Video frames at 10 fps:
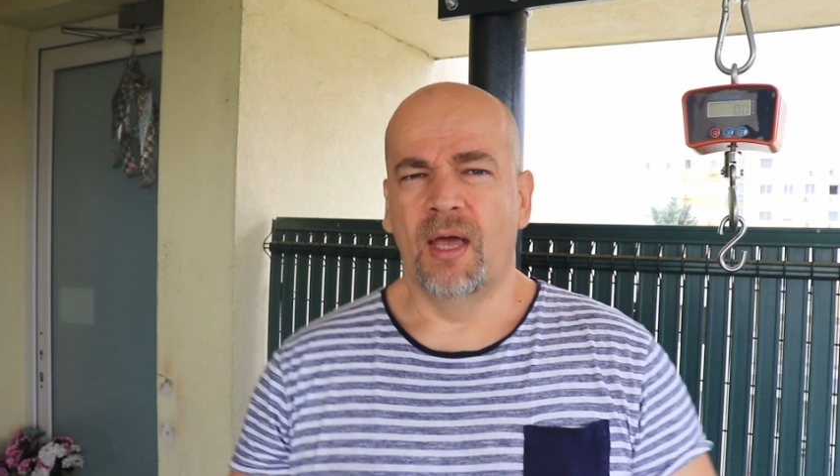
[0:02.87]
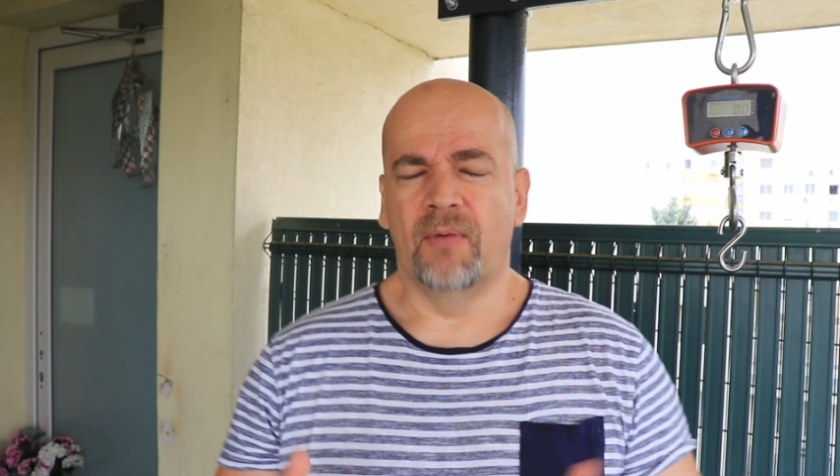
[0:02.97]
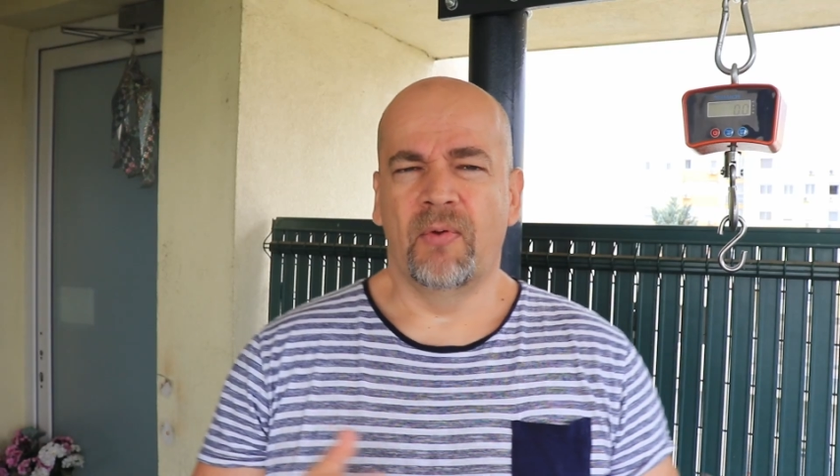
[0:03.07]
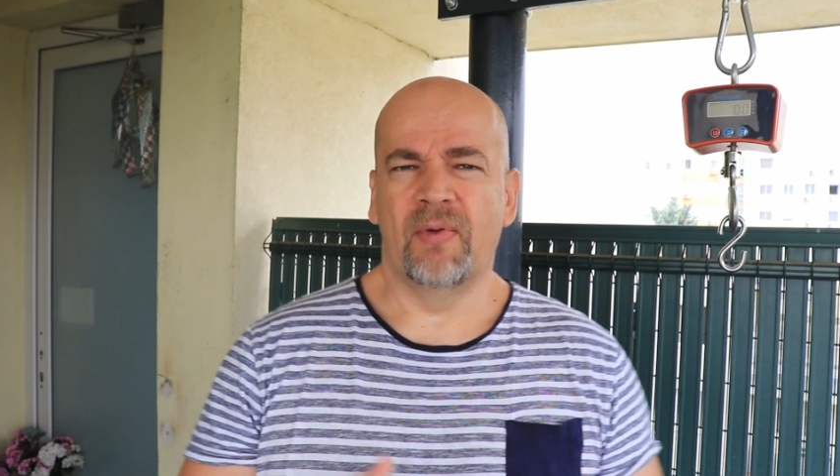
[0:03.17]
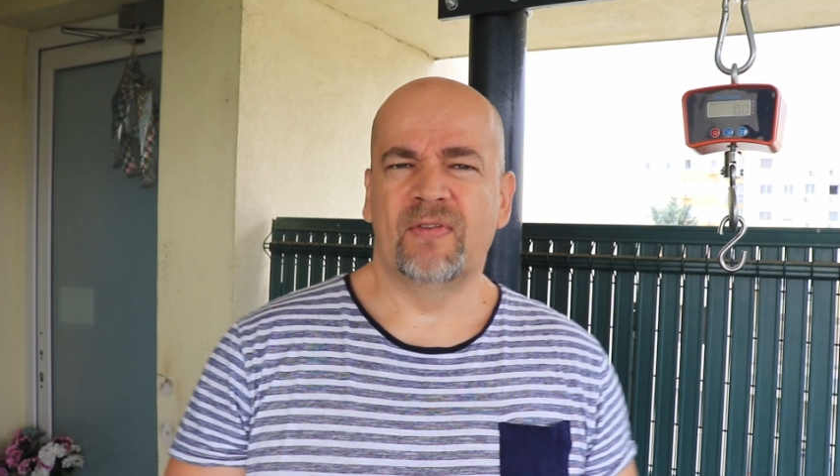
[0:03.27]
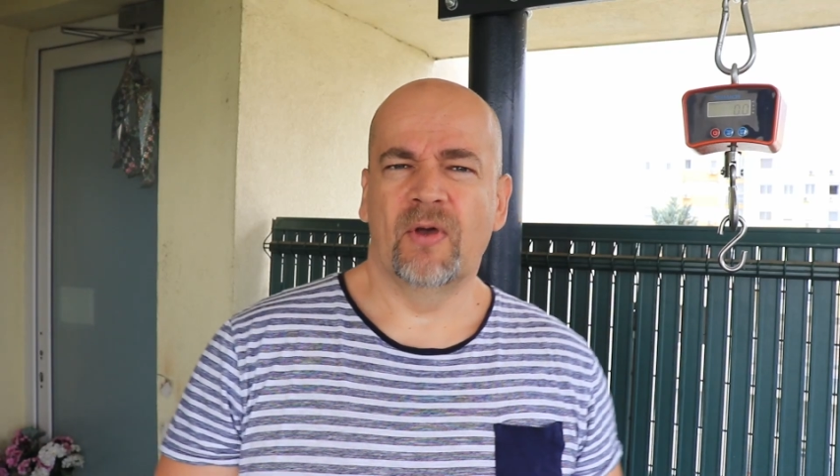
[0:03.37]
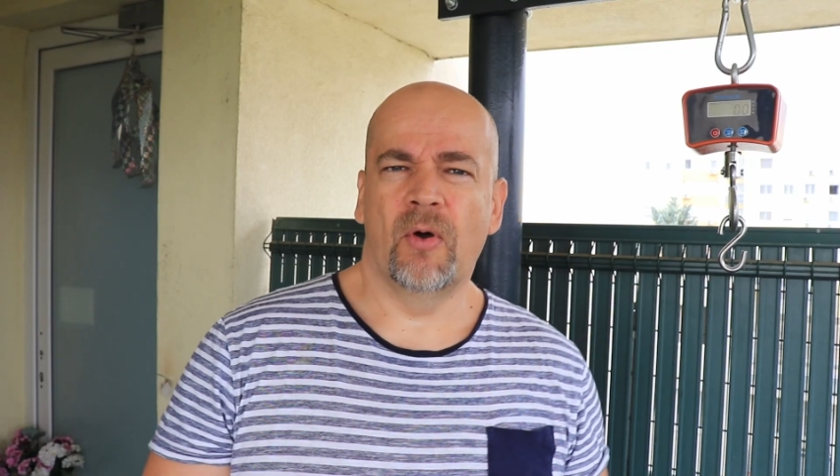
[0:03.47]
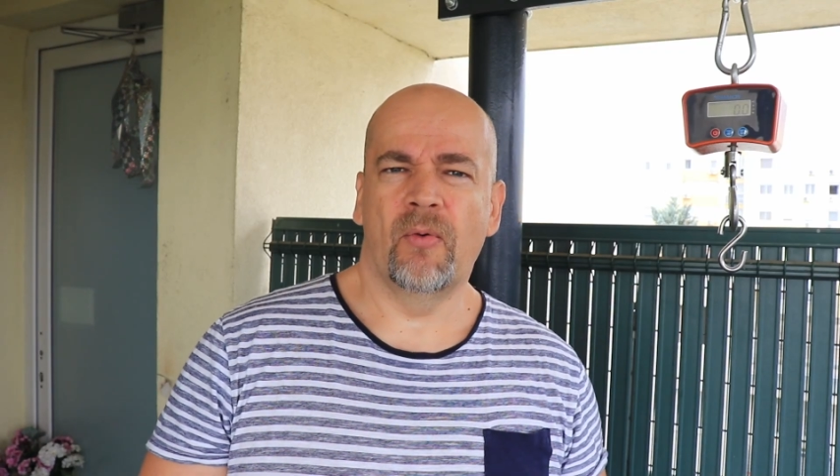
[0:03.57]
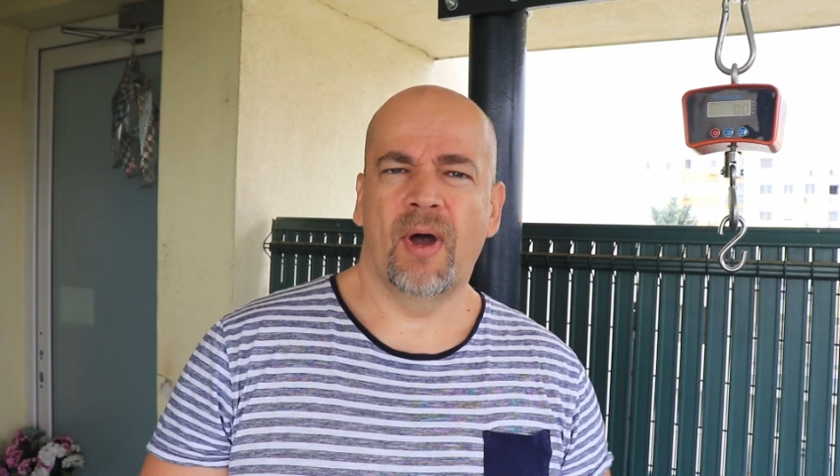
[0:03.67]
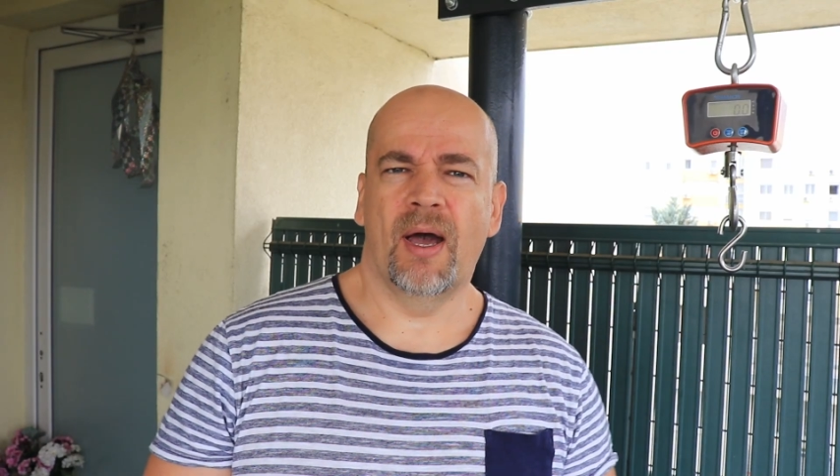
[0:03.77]
A few weeks
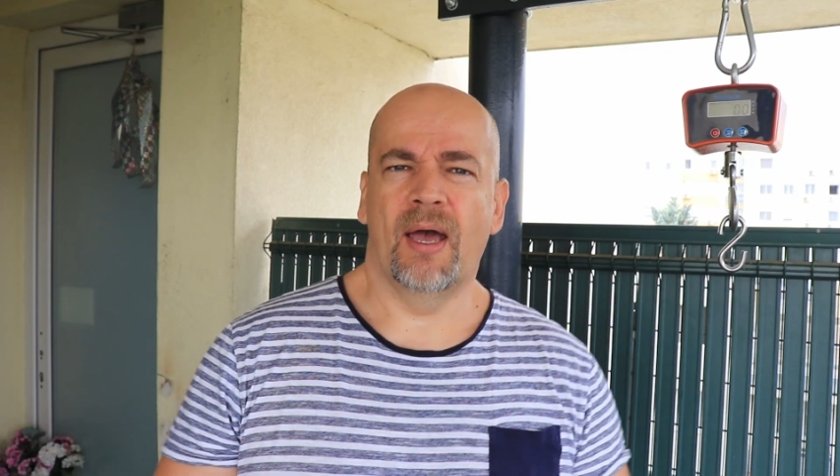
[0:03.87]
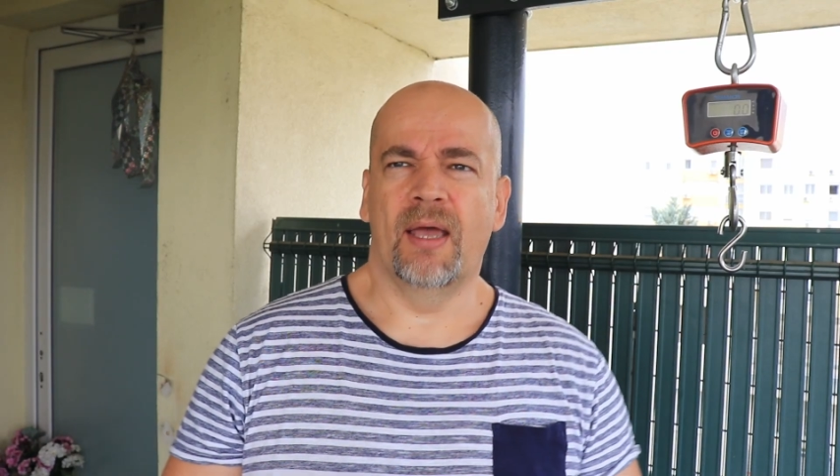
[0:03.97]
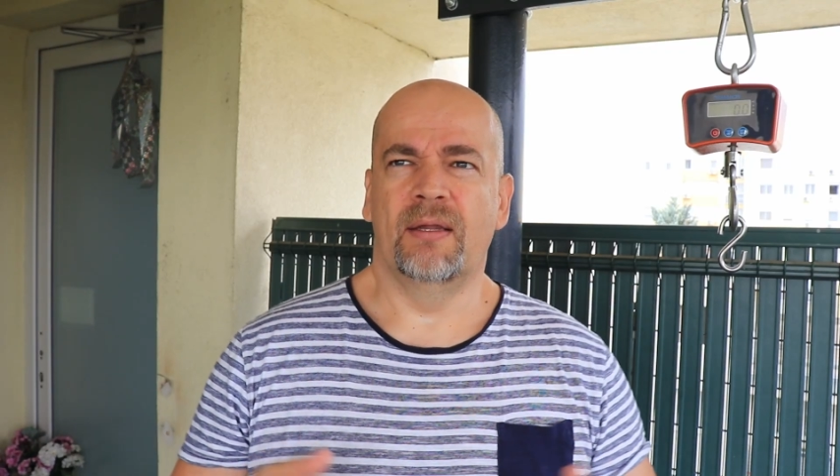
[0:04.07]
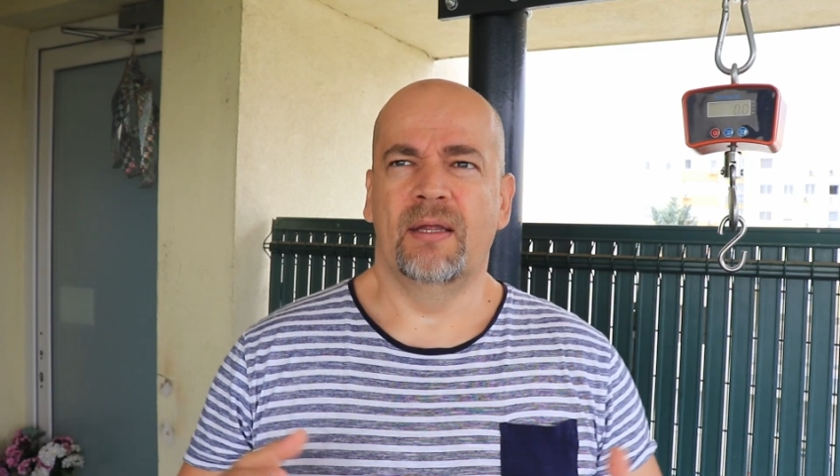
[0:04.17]
ago I